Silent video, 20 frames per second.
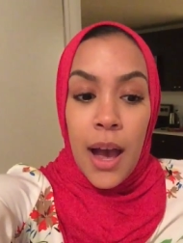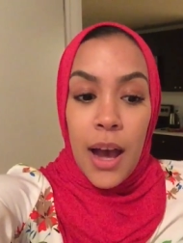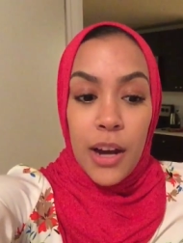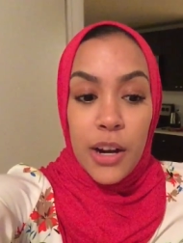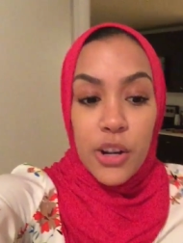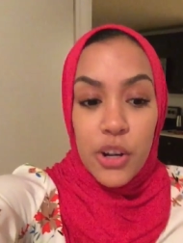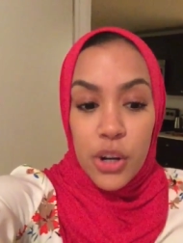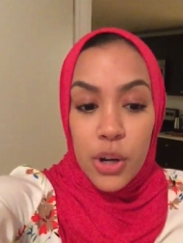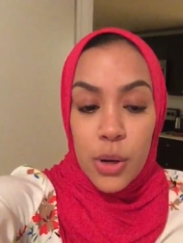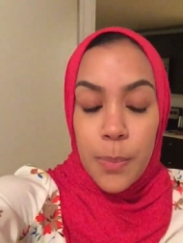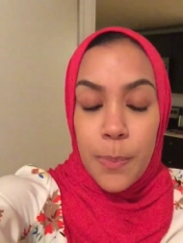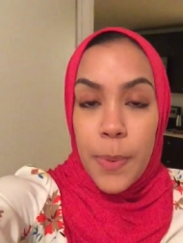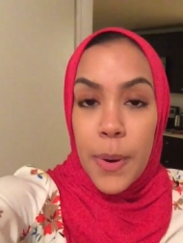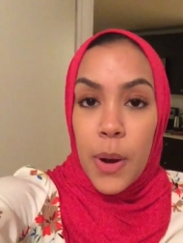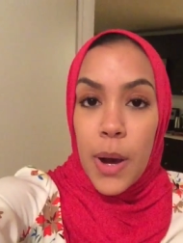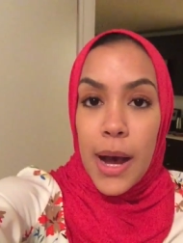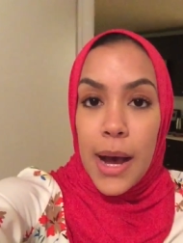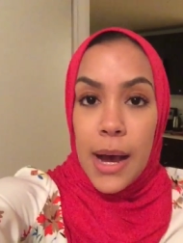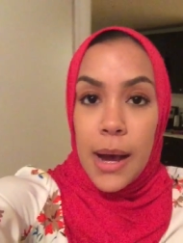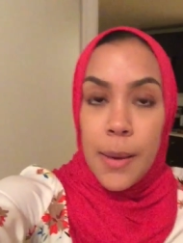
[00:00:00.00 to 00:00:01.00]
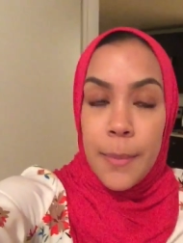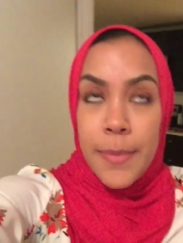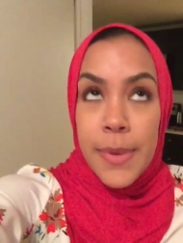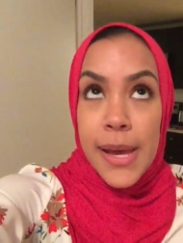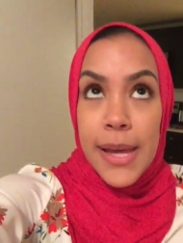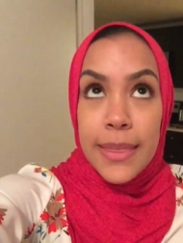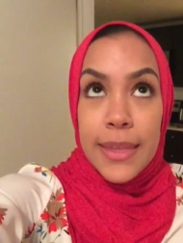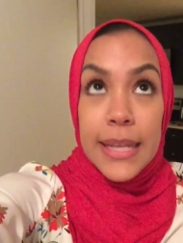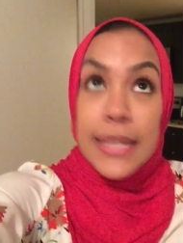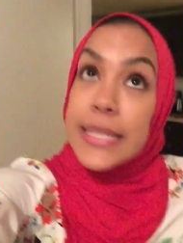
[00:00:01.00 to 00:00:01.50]
a group
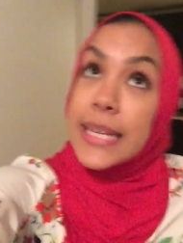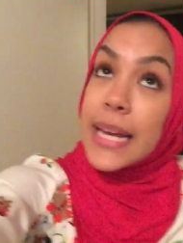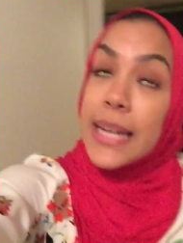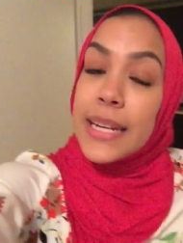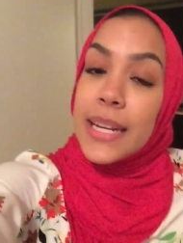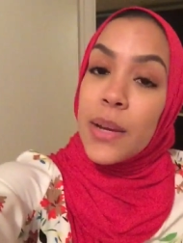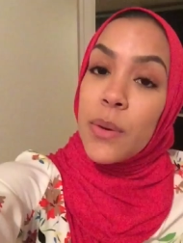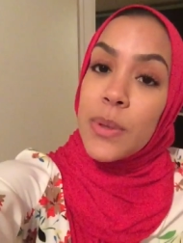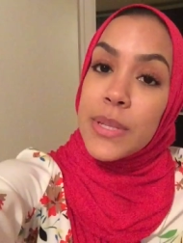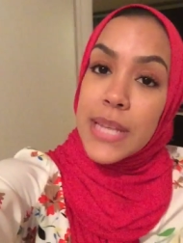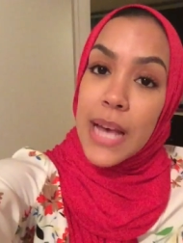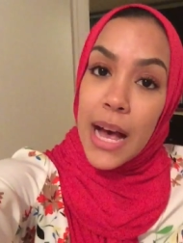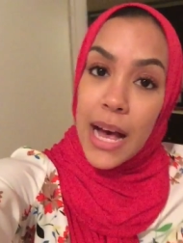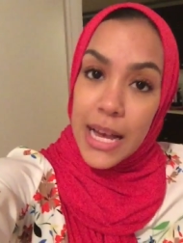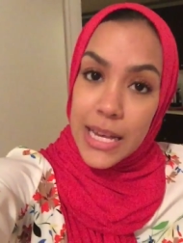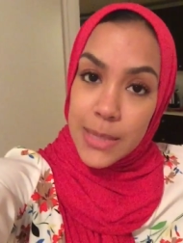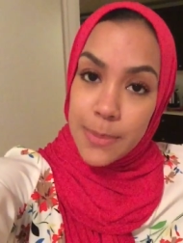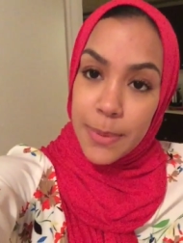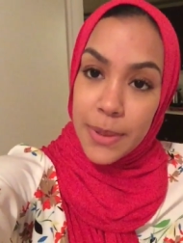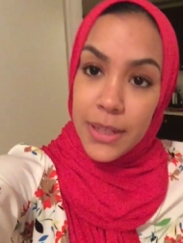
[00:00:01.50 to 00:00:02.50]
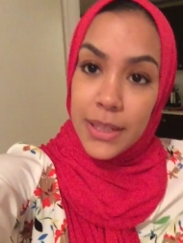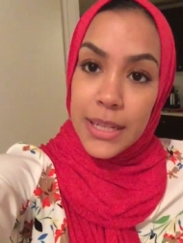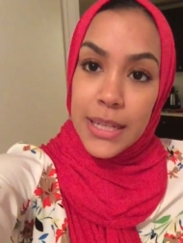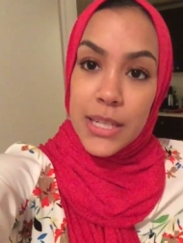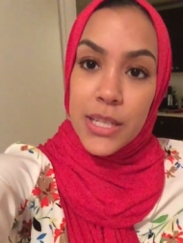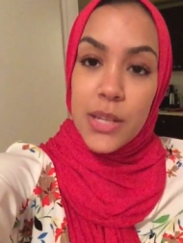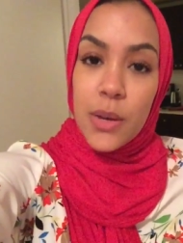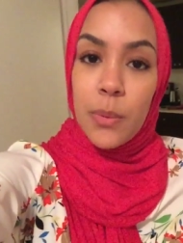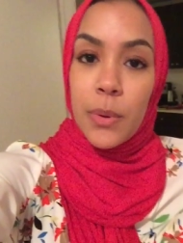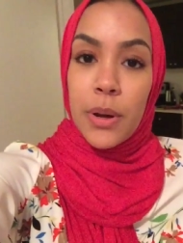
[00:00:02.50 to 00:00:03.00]
and the attending was a
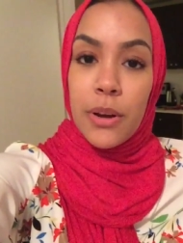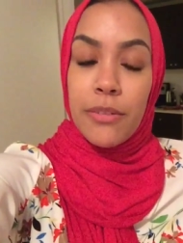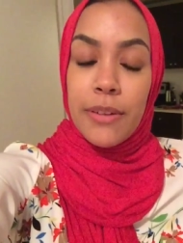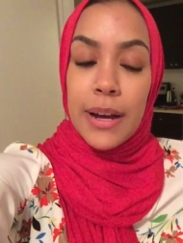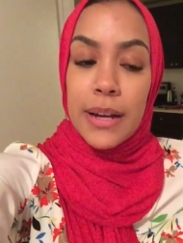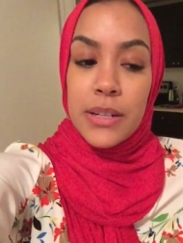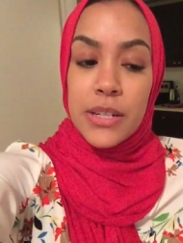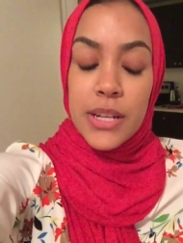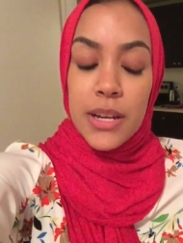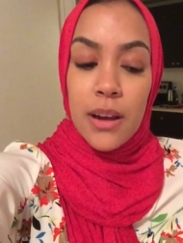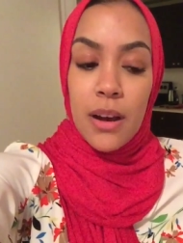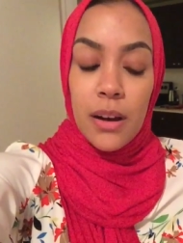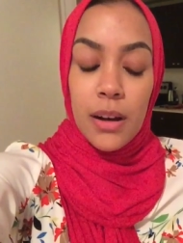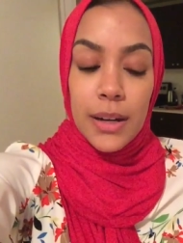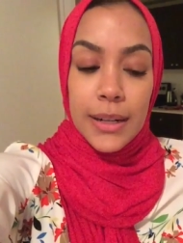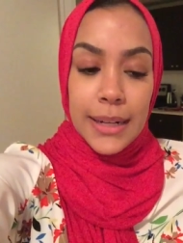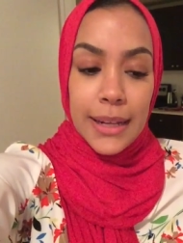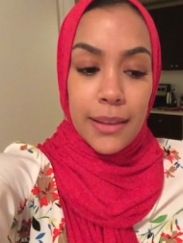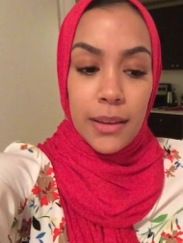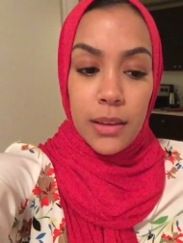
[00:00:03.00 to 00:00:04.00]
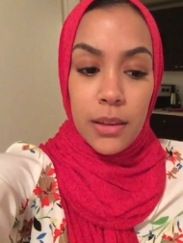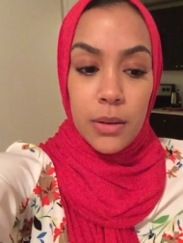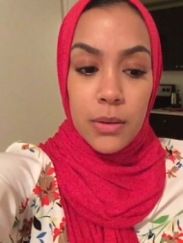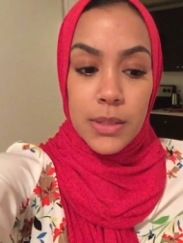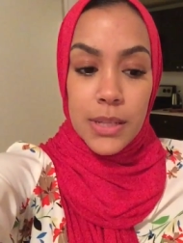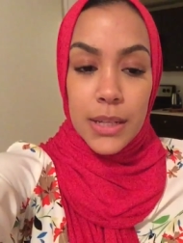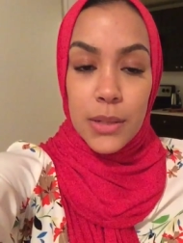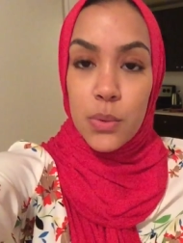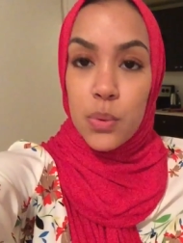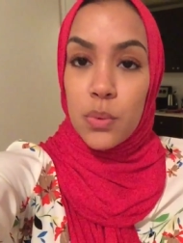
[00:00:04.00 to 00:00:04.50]
hospitalist, so we were rounding on, I think
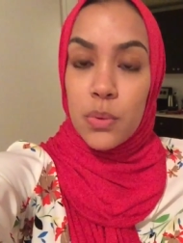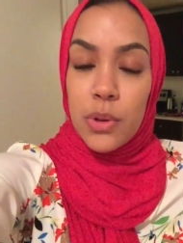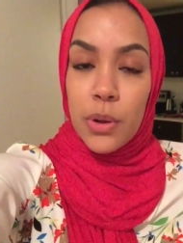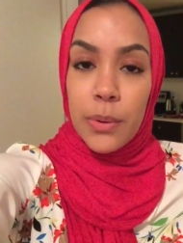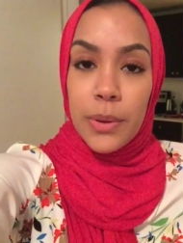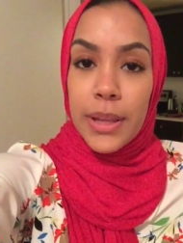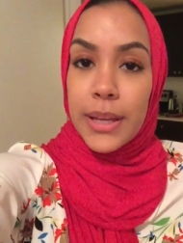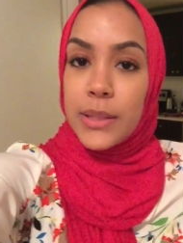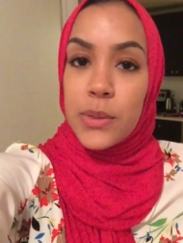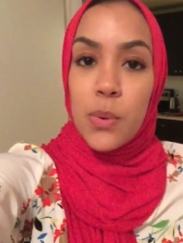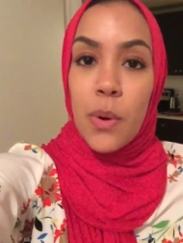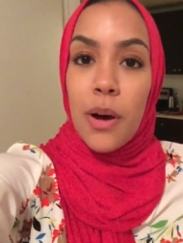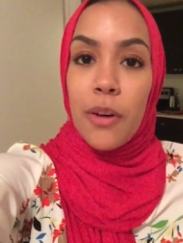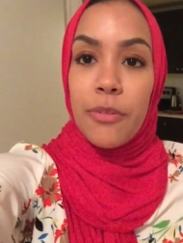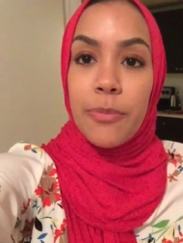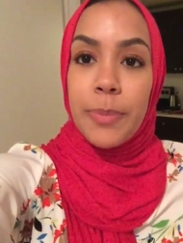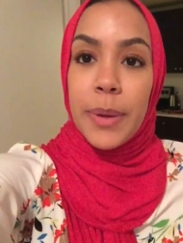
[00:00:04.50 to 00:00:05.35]
there were like 12